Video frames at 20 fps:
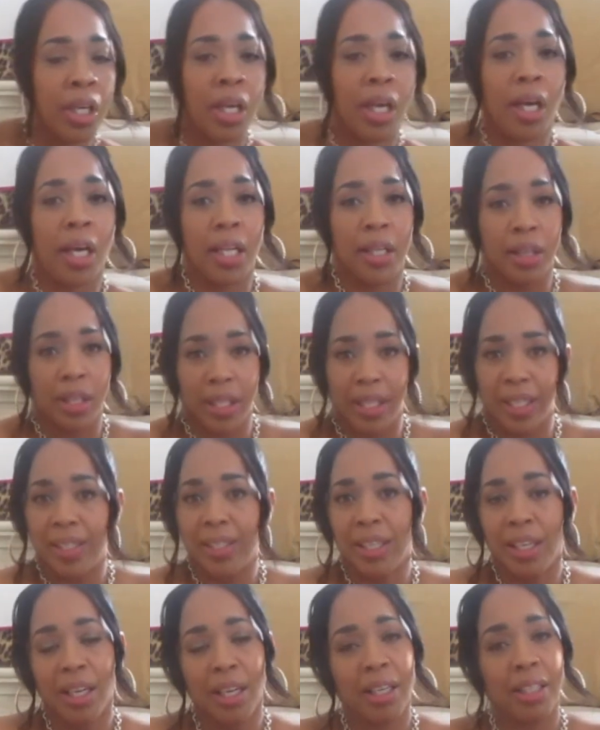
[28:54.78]
And
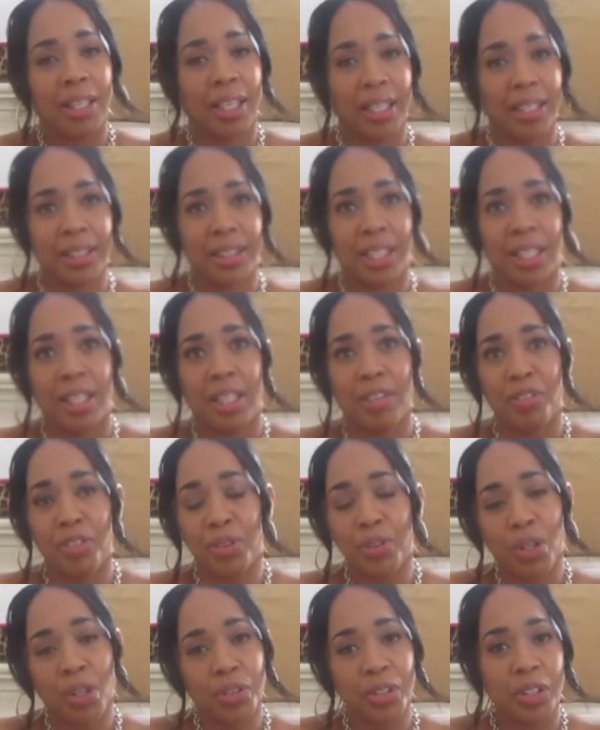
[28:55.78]
then, like I said, if
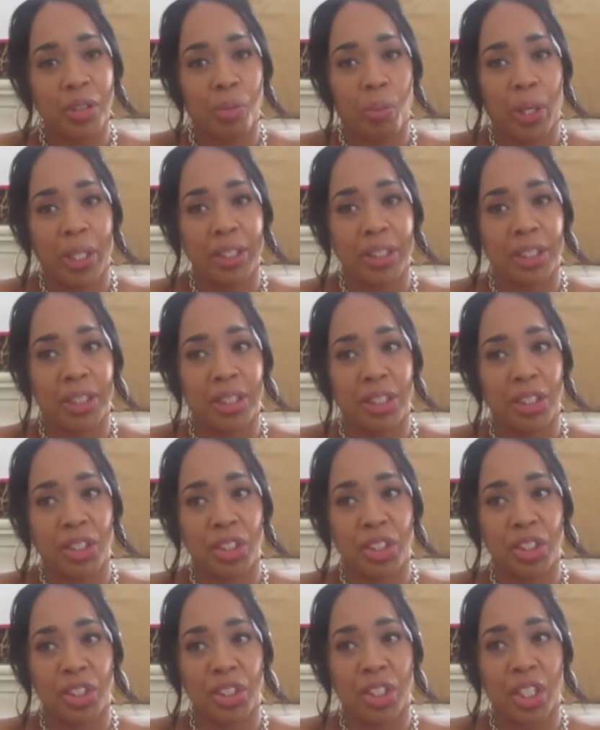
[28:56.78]
you go to the West End,
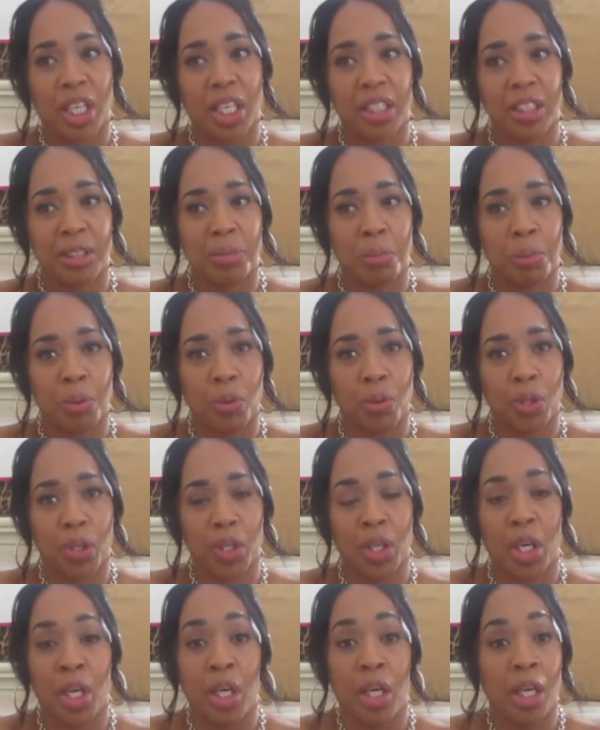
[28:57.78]
just
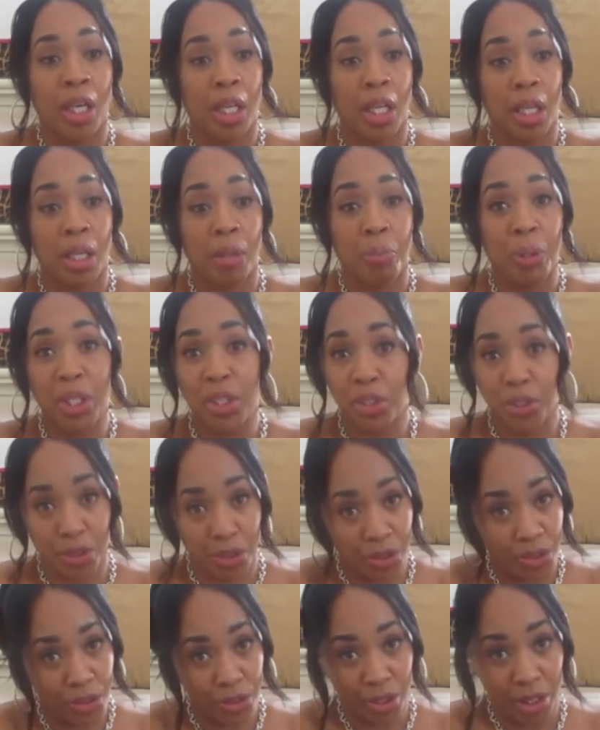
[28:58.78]
explore
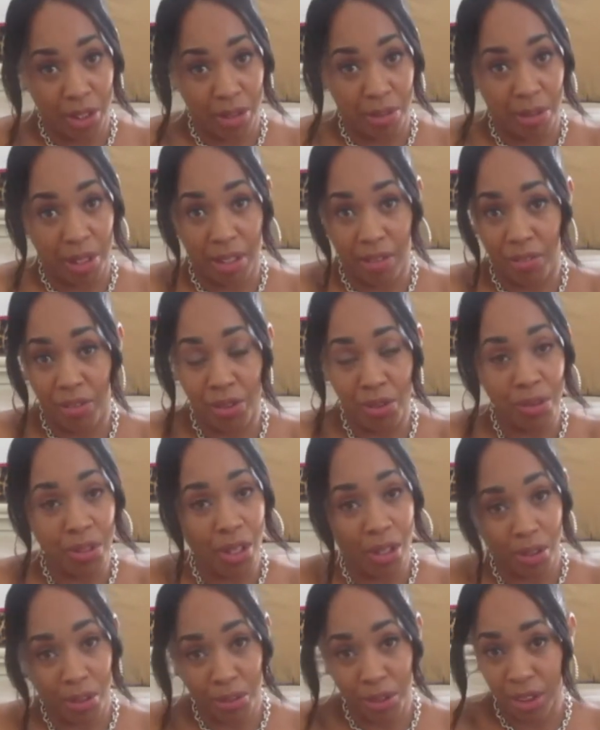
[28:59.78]
Peachtree Street. If you
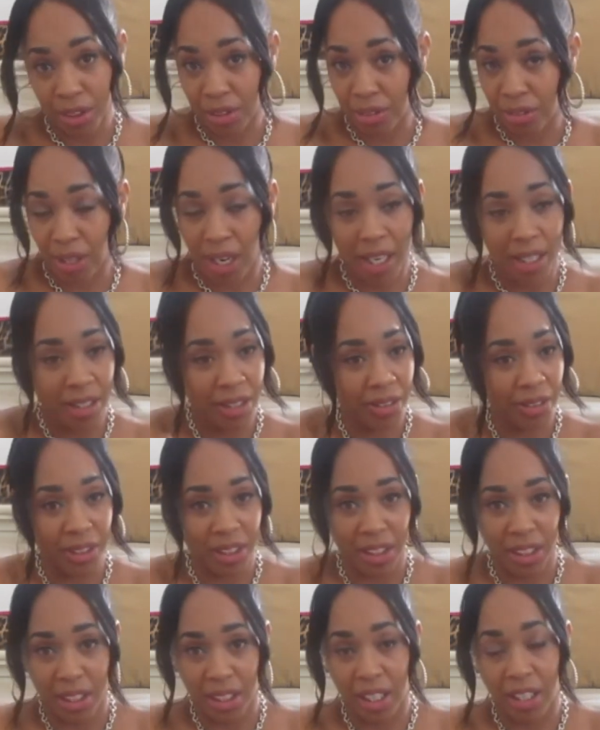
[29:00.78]
go to the right, you go
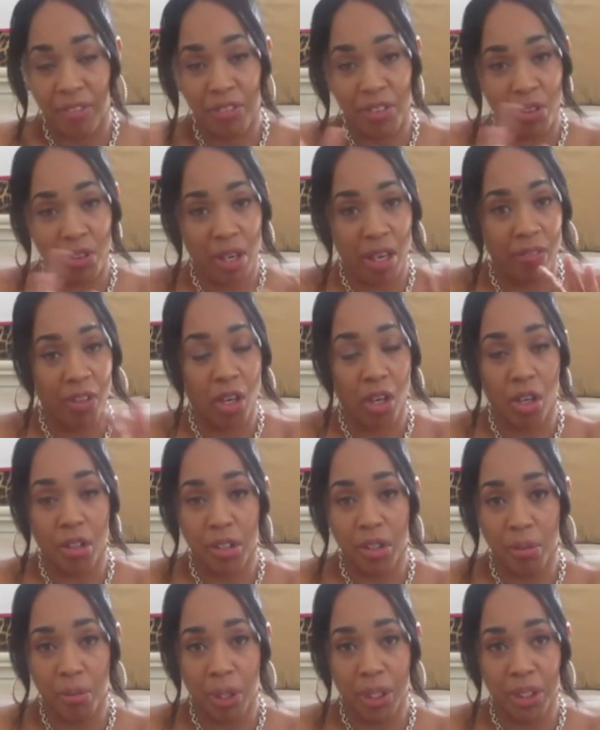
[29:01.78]
to the left, you have all
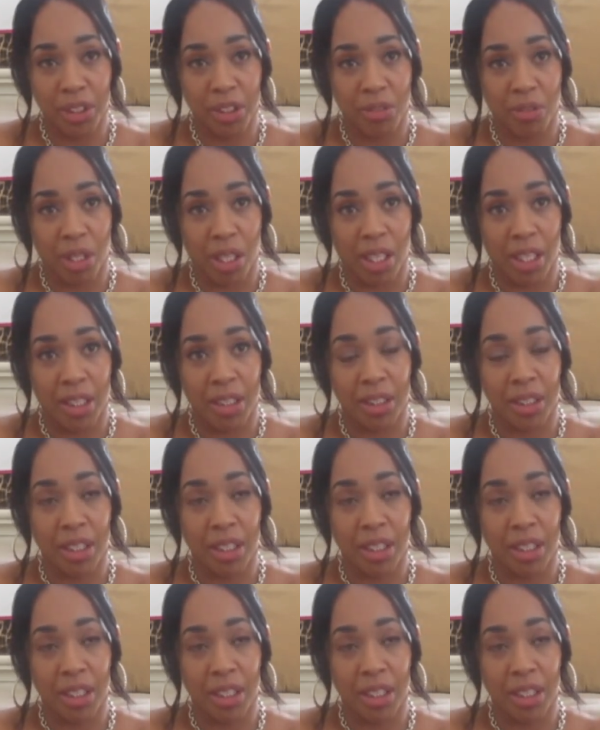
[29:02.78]
your restaurants.